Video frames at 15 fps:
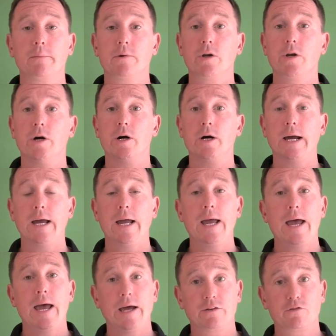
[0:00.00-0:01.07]
I'm going
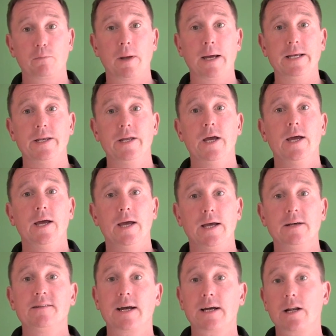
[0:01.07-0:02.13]
to explain
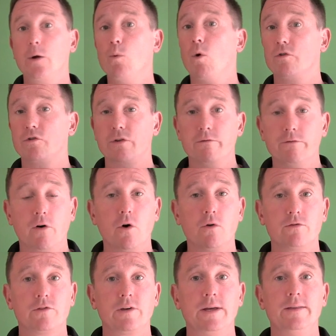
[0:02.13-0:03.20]
exactly what's
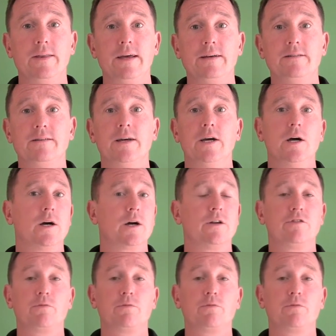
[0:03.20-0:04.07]
involved in this.